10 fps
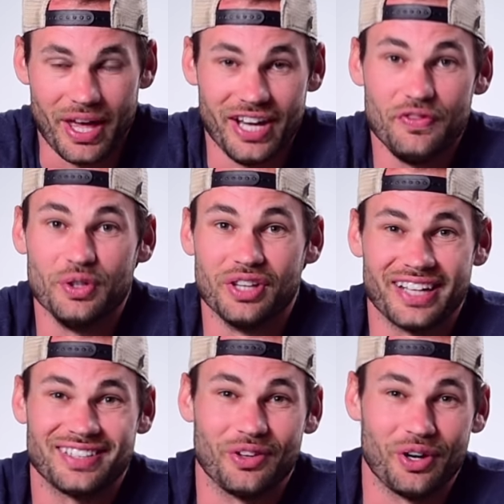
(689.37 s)
And if you'd
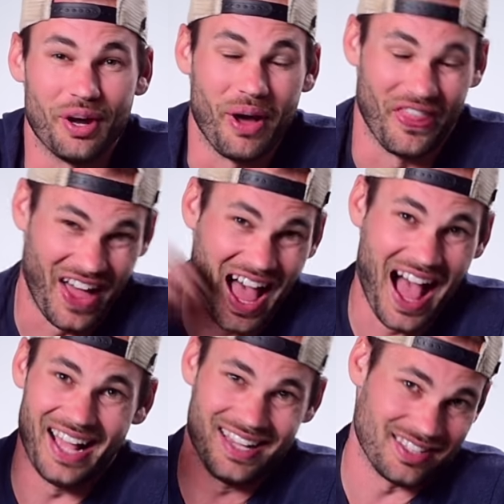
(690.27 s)
like to learn about the
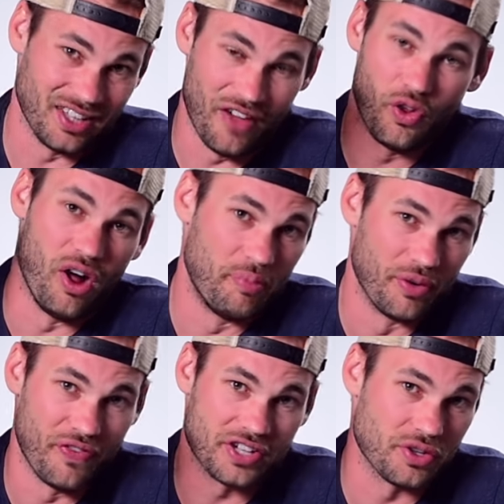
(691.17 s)
highest level of
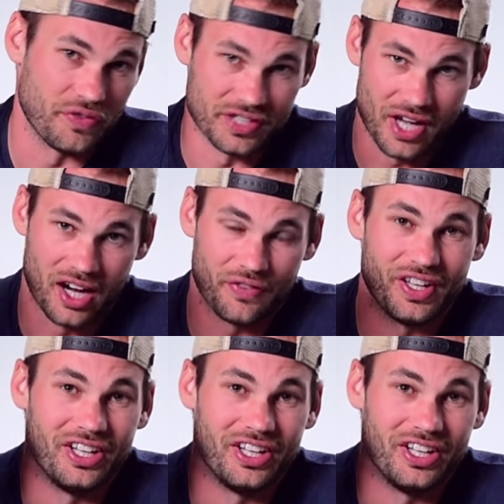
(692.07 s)
professional photography